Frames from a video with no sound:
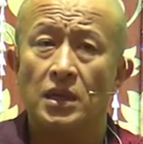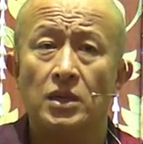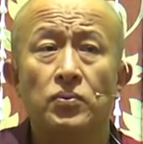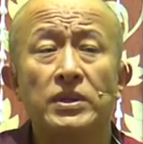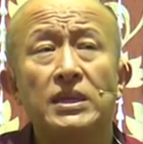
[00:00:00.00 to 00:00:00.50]

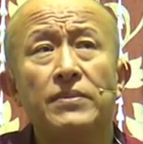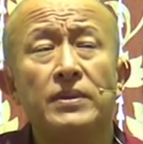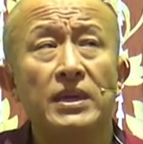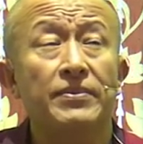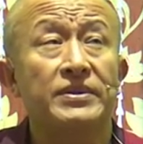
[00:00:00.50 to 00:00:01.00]
And we
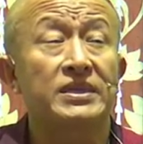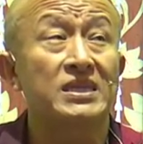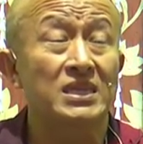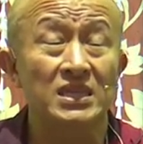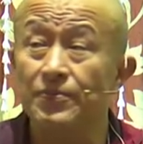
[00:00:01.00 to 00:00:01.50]
even have a
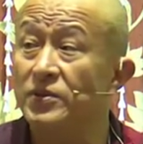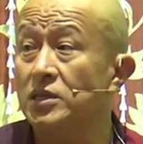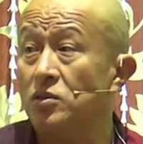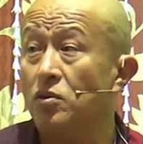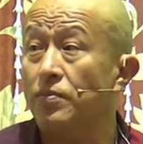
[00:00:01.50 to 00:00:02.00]

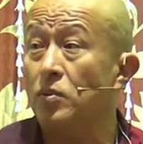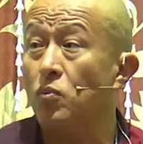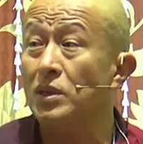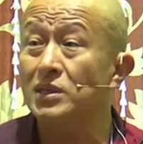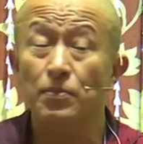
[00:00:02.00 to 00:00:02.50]
description of
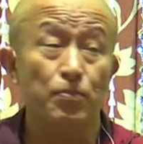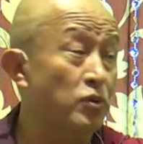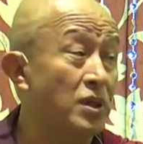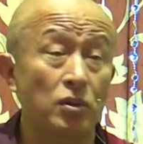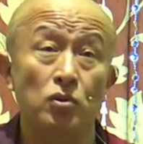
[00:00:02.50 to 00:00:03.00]
what the
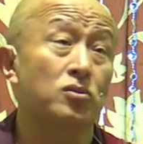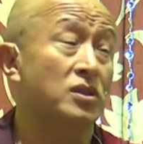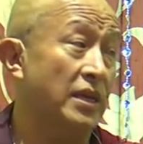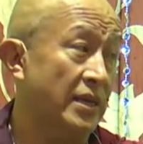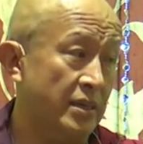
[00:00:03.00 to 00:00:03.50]
Buddha
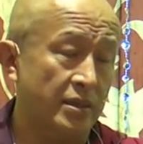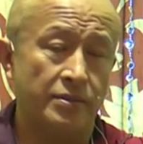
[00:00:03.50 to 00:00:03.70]
looks like.